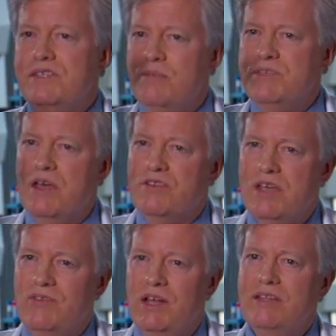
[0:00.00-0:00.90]
stem cells
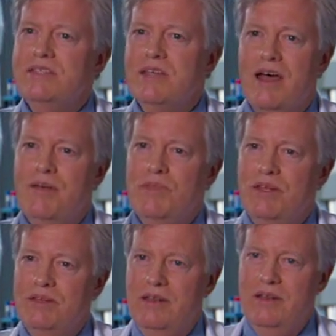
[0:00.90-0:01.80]
have an enzyme
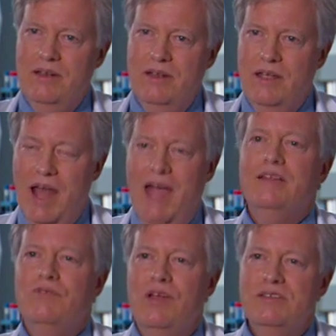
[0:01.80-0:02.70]
that
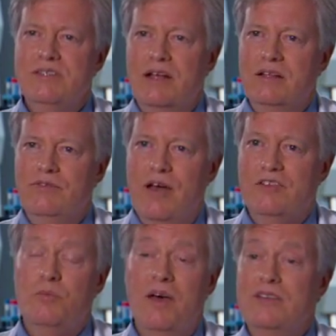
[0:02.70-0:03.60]
inactivates
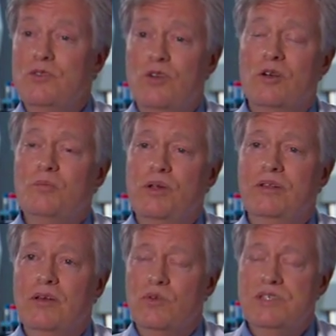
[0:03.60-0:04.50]
cyclophosphamide, so they're
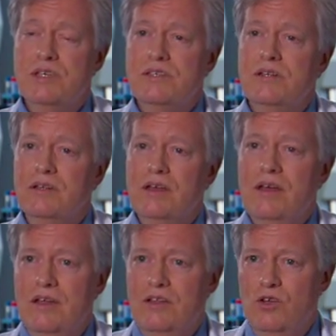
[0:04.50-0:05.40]
completely resistant
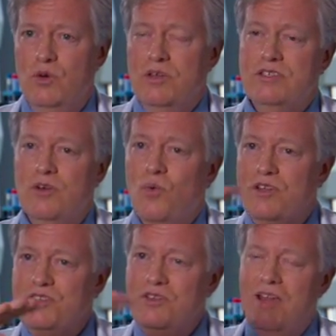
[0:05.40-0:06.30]
to it. So
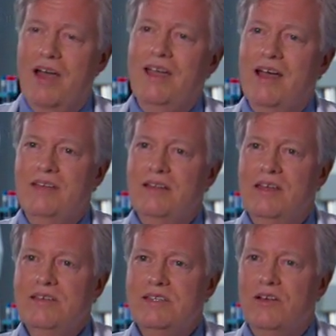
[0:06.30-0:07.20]
once you knock out that
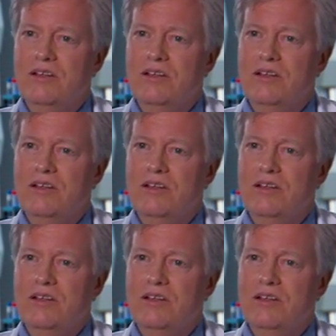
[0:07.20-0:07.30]
T cell